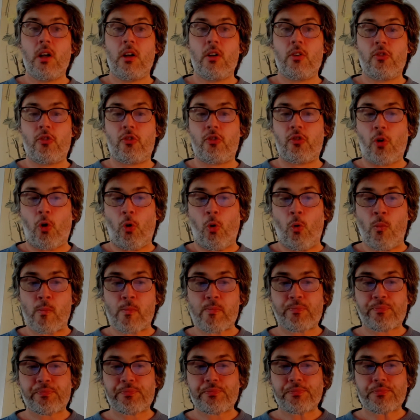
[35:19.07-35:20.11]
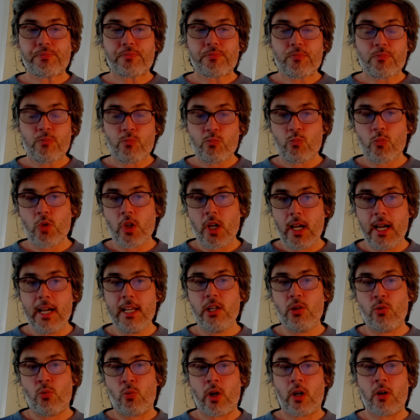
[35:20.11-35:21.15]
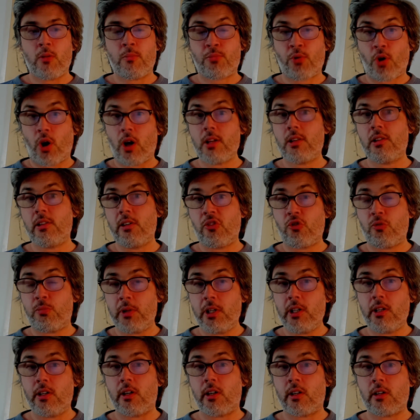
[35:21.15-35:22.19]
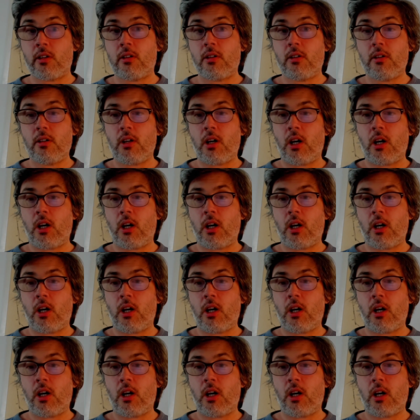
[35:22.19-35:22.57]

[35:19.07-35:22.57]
So anyway, broadly speaking,